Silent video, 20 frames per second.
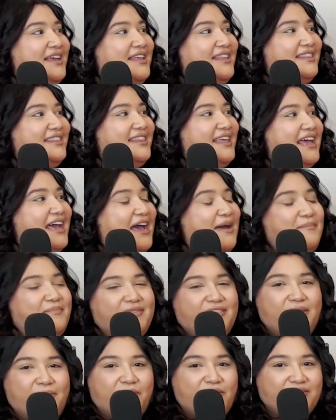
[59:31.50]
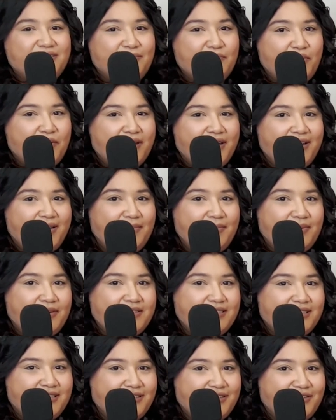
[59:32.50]
that I'm the most important
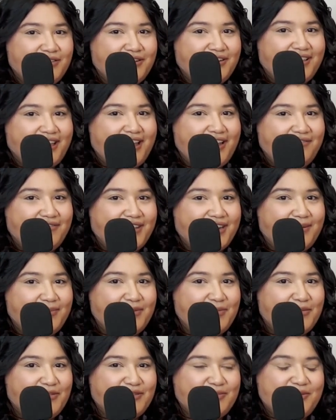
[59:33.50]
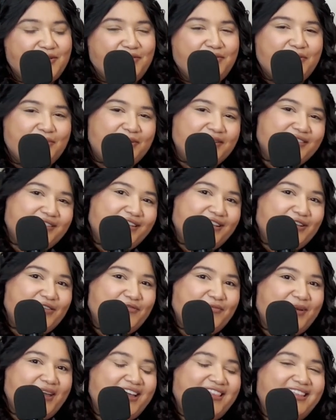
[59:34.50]
person in your life, that I'm the most beautiful person that you've
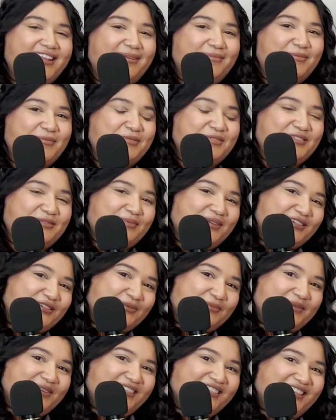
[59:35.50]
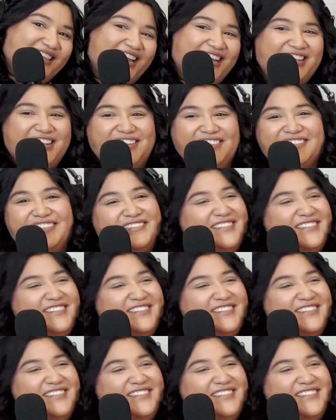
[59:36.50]
met, that I'm the most special person that you've